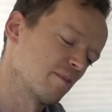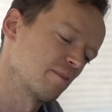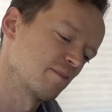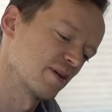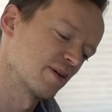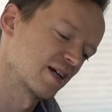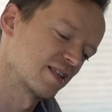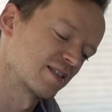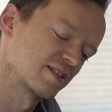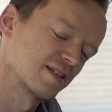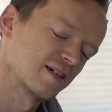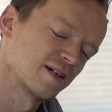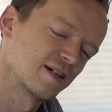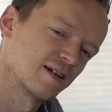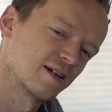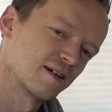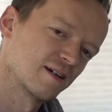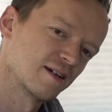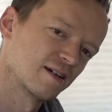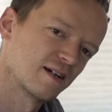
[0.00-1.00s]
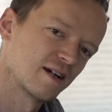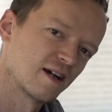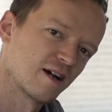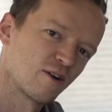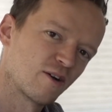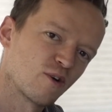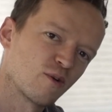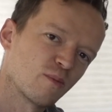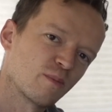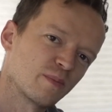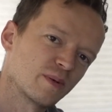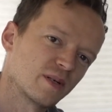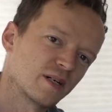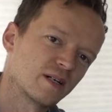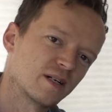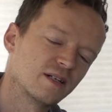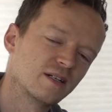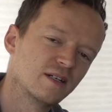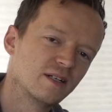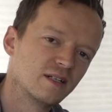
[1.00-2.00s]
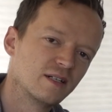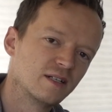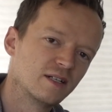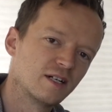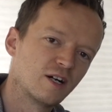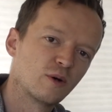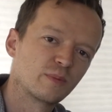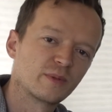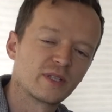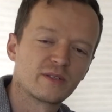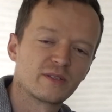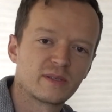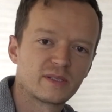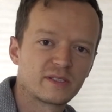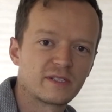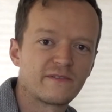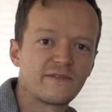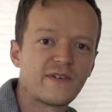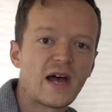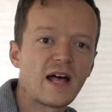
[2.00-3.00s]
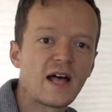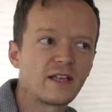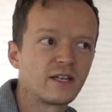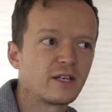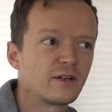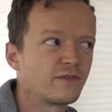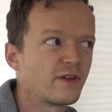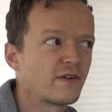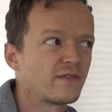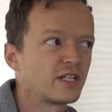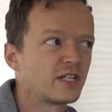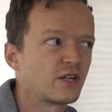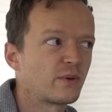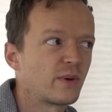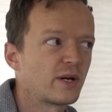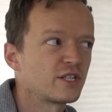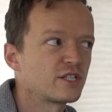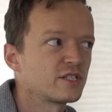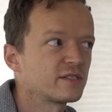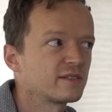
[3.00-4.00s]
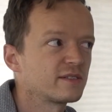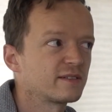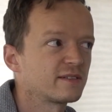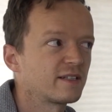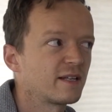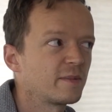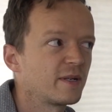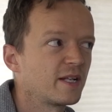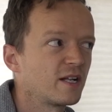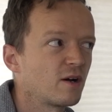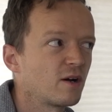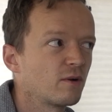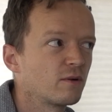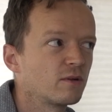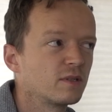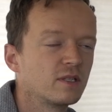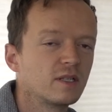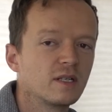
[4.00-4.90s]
But I hope this was of value. If you have any questions, just let me know.